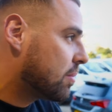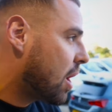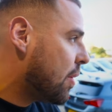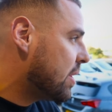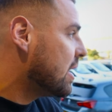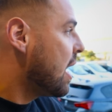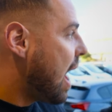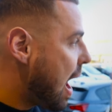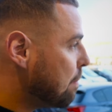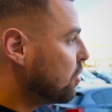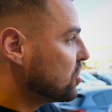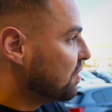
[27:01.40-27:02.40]
going
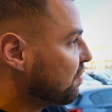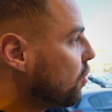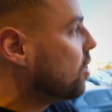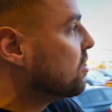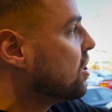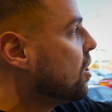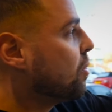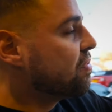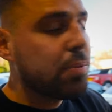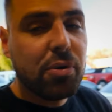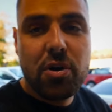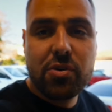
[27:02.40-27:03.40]
and pushing forward with
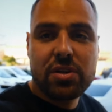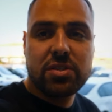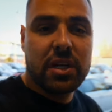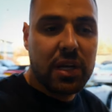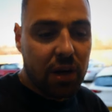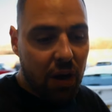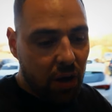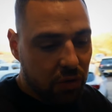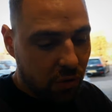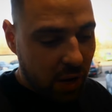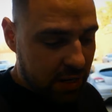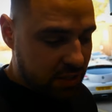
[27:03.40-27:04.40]
the progress of the yard,
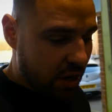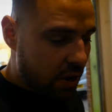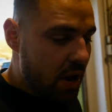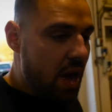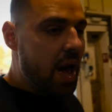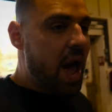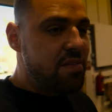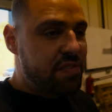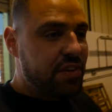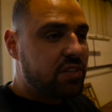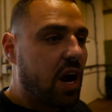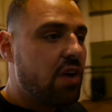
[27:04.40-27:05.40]
all right? So
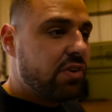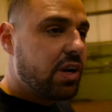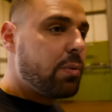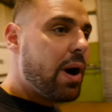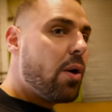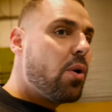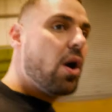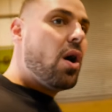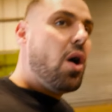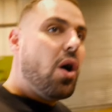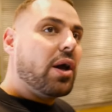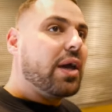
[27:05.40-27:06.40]
everything's going really well
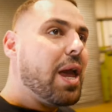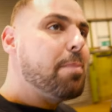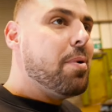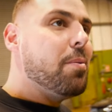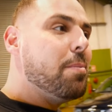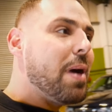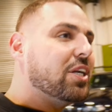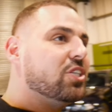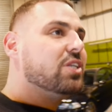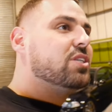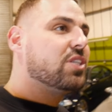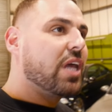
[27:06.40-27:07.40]
keep
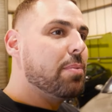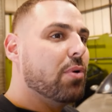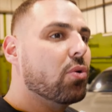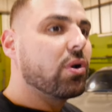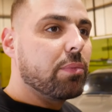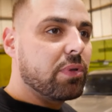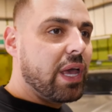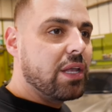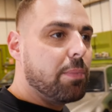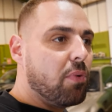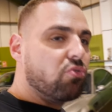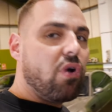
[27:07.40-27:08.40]
managing to keep it all, keep
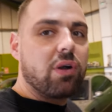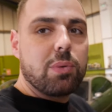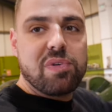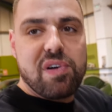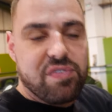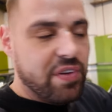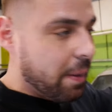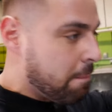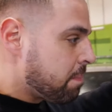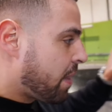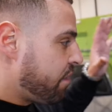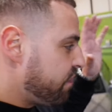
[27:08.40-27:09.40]
the ball rolling with everything.
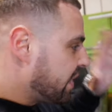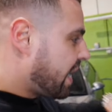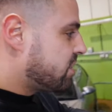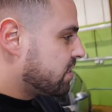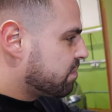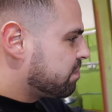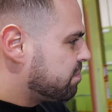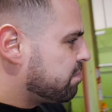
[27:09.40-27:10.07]
I think that's a,